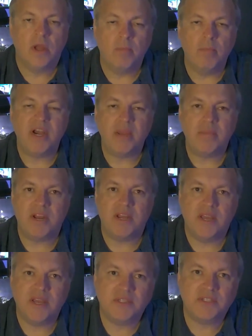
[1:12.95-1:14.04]
Many
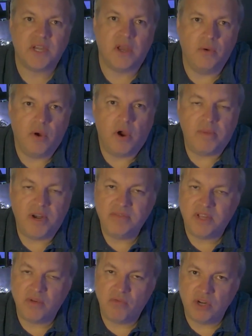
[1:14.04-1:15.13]
years ago, I believe
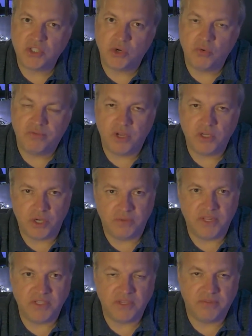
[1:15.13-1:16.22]
the original version
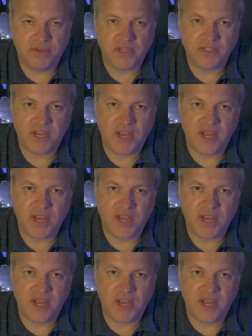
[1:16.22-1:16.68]
of this effect